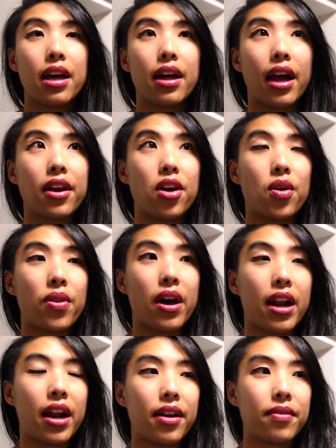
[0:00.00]
I know
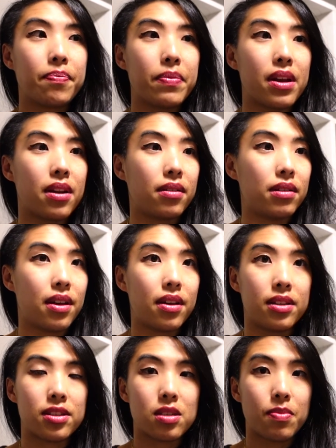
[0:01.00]
that
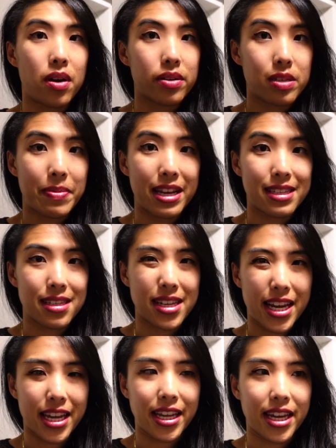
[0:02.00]
in small spaces
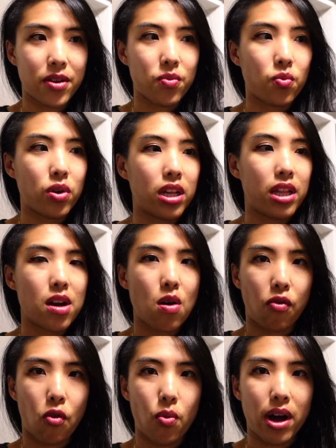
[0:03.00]
I can get really
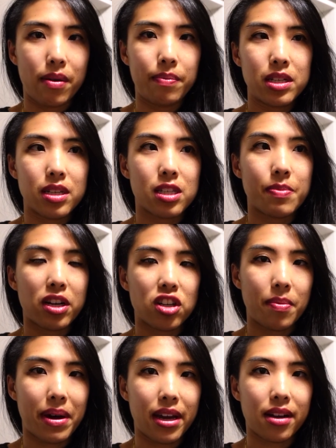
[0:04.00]
overwhelmed,
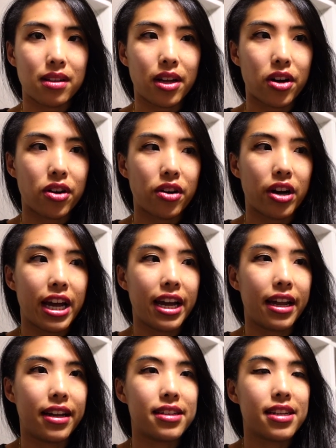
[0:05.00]
especially by clutter,
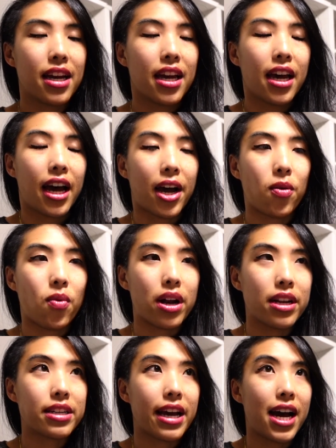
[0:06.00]
and I
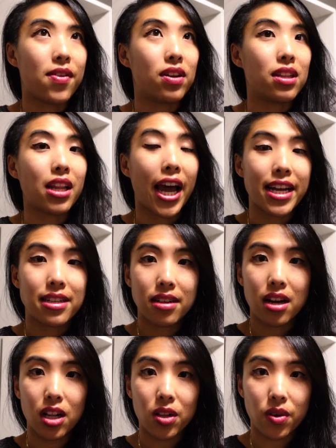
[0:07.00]
wanted to have a light
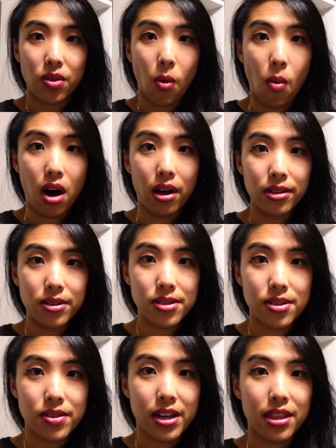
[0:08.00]
color on the walls
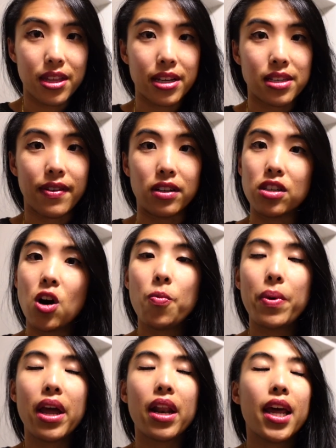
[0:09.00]
so that things felt
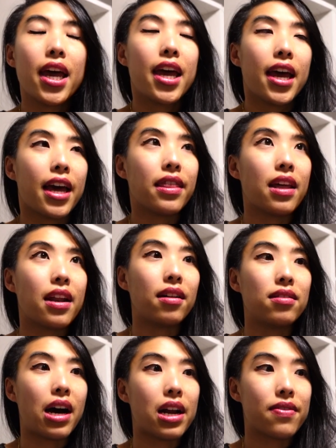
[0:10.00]
open, and then a
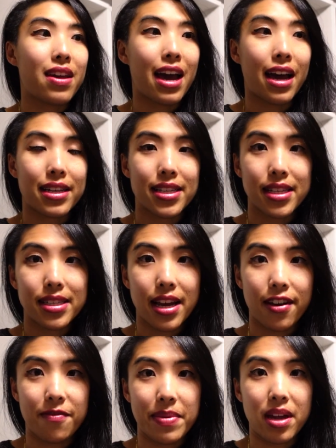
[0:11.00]
lot of the accents
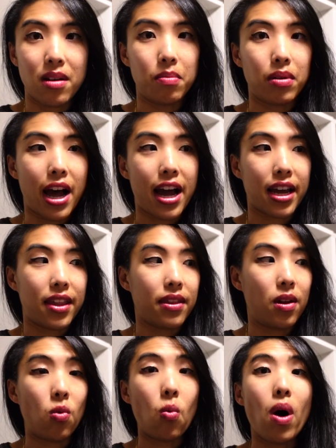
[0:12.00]
have been black and
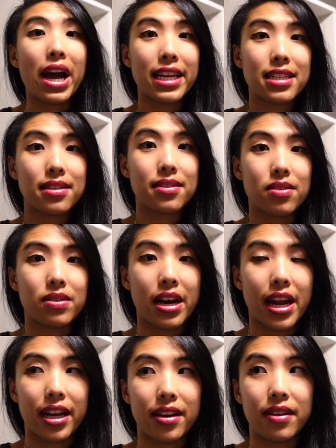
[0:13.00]
then white so
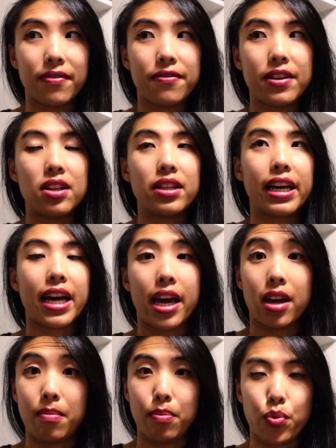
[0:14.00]
that I can feel like I
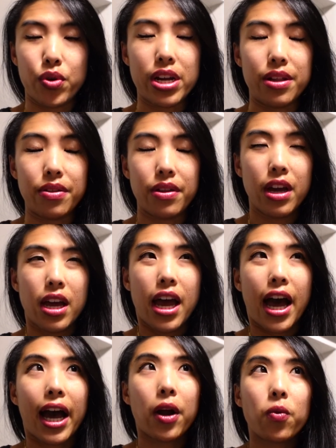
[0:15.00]
can breathe.
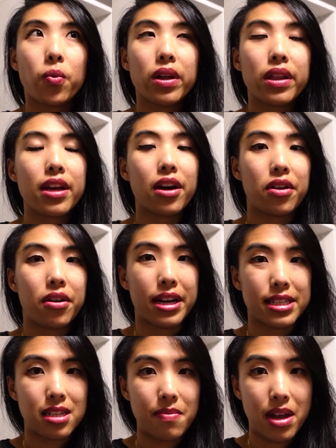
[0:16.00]
I really
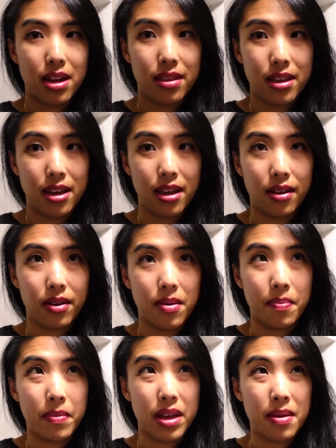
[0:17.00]
underestimated the
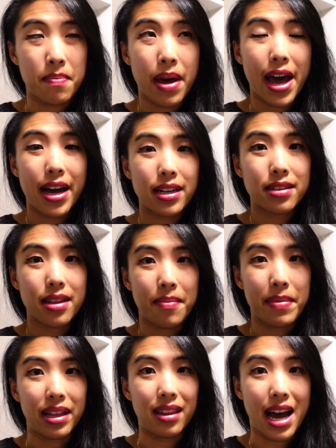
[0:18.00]
impact
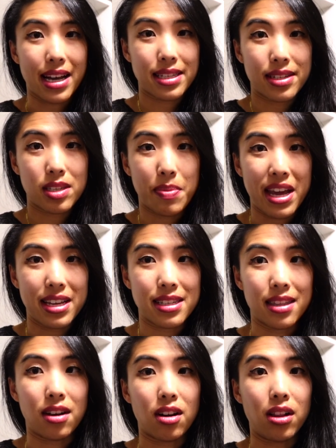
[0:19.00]
that my last space
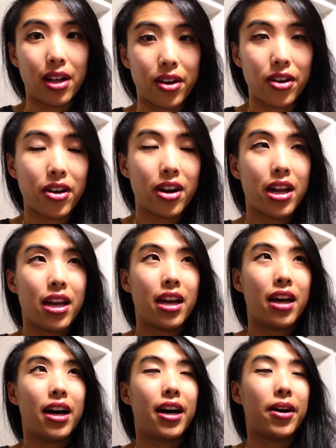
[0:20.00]
and the clutter
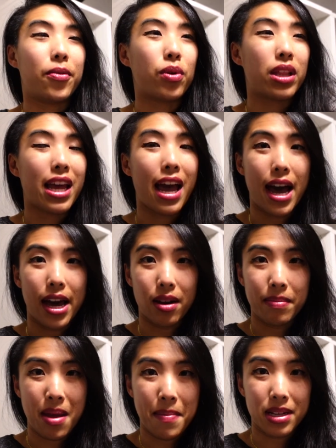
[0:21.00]
really had
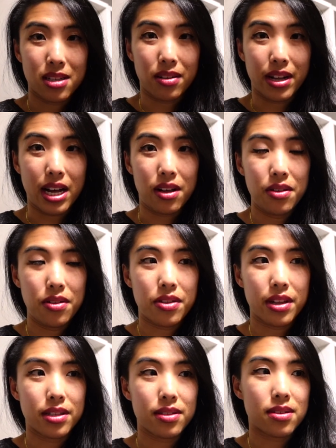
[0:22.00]
on my mental health,
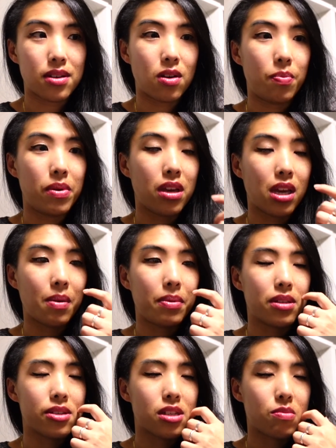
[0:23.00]
and so being able
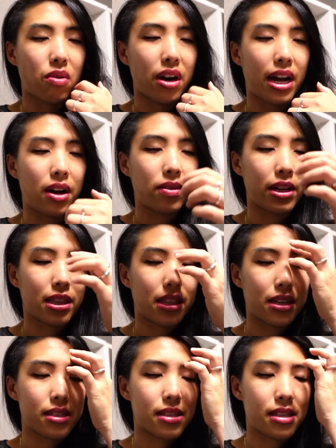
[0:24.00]
to spread out like
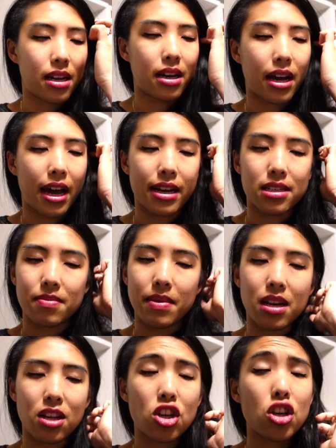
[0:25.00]
this has
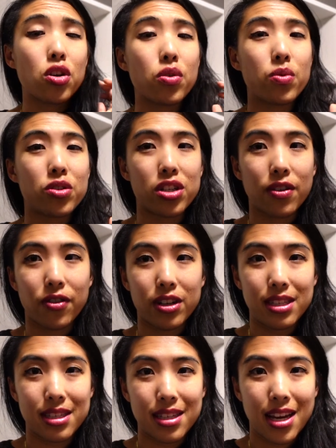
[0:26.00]
made a huge
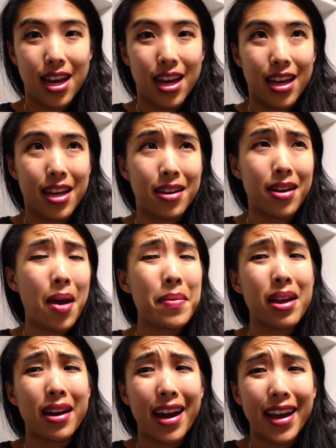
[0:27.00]
difference. And I
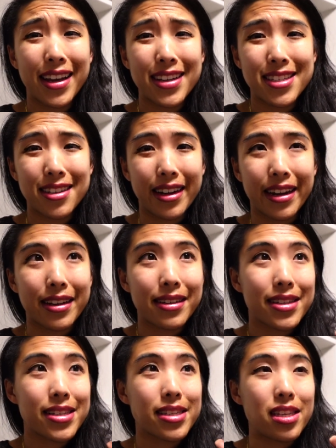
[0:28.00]
mean, I get to like
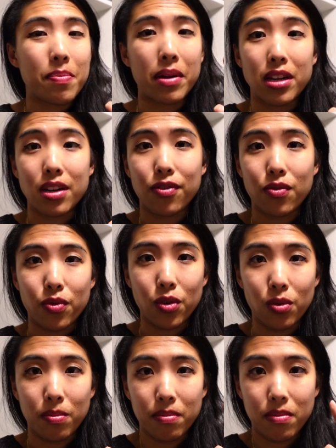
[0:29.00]
sleep in a different
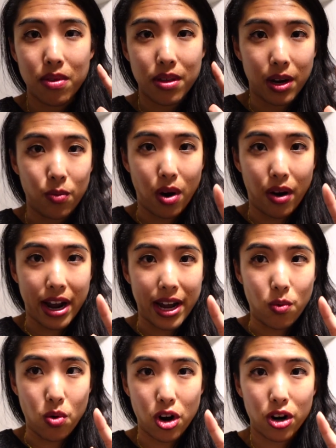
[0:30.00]
room than where I
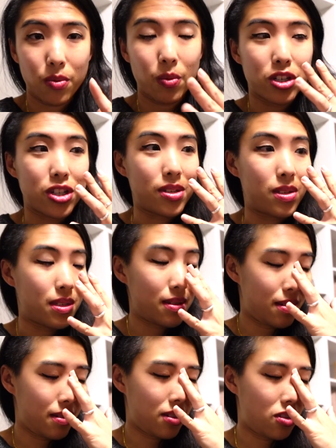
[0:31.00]
work, which is
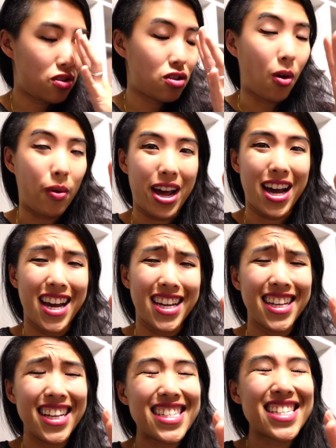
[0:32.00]
so
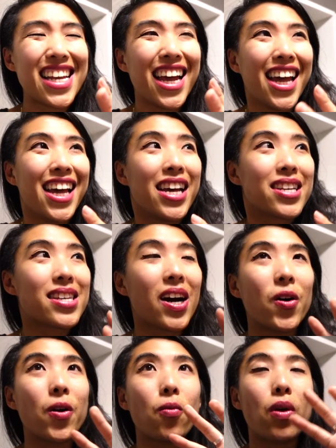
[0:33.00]
nice.
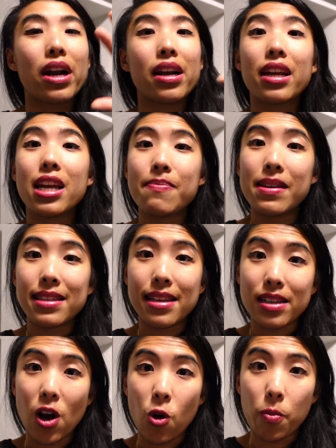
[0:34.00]
So wanting to keep things
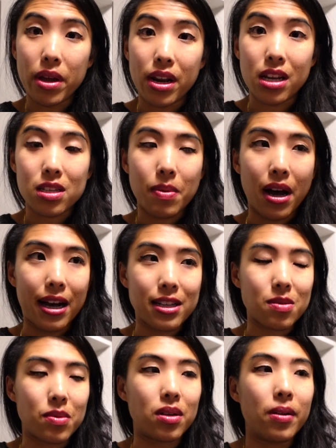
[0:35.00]
as open as
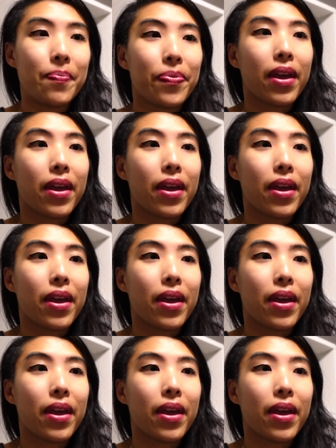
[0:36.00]
possible.